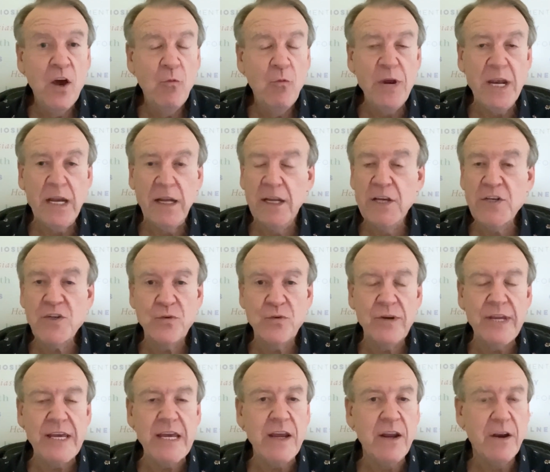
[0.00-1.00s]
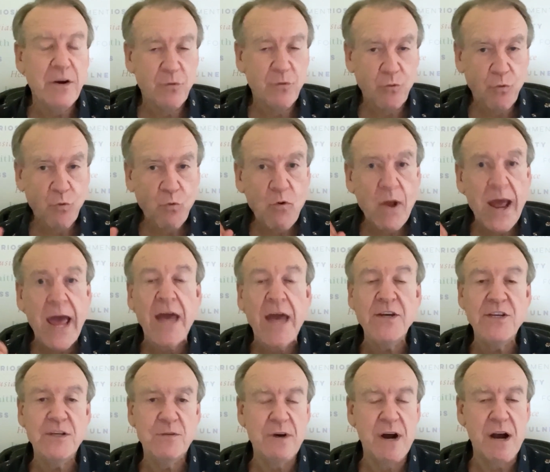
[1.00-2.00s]
We literally
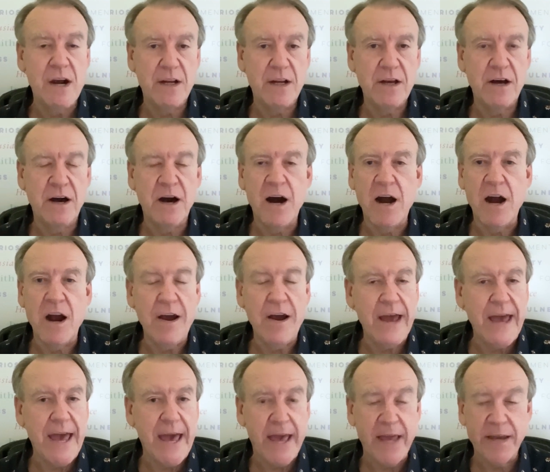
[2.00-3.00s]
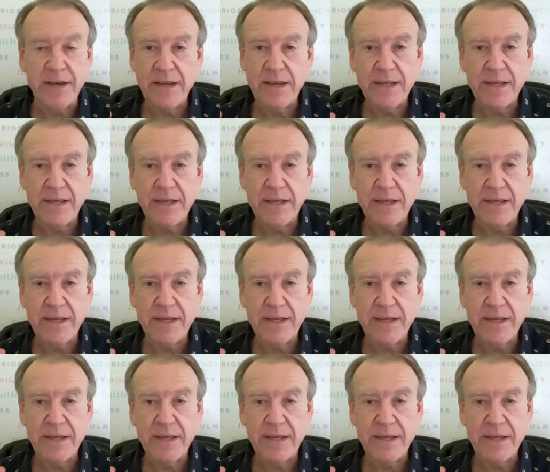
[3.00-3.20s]
ran to our car and